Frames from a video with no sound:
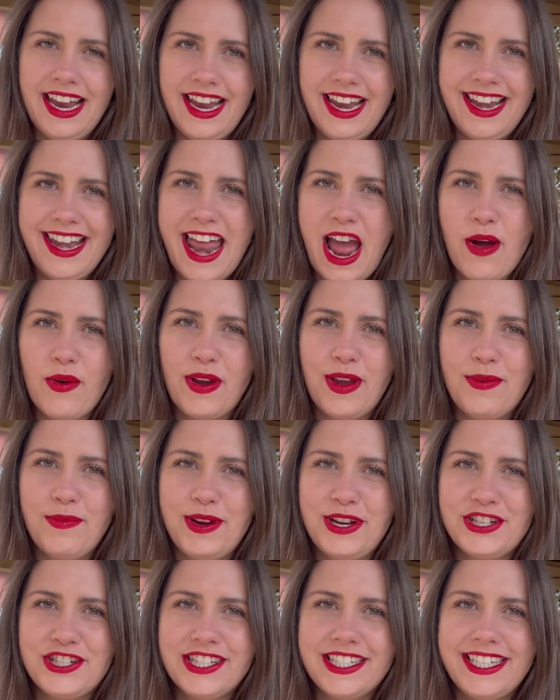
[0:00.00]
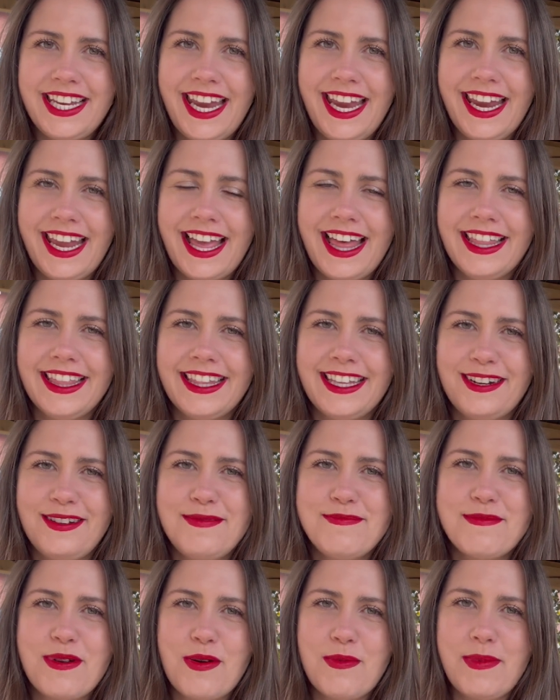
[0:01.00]
Now, can we just take a little
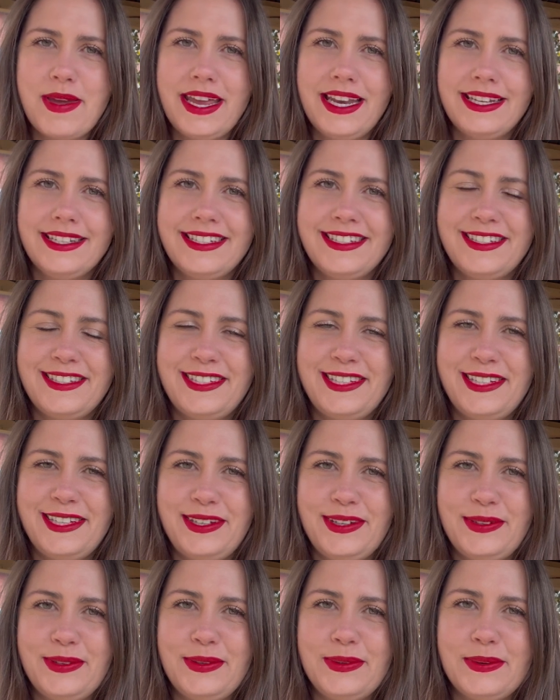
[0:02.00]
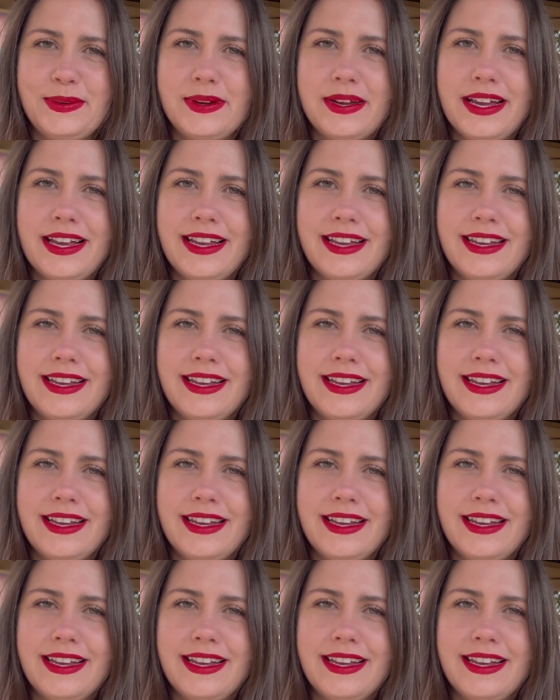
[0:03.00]
moment to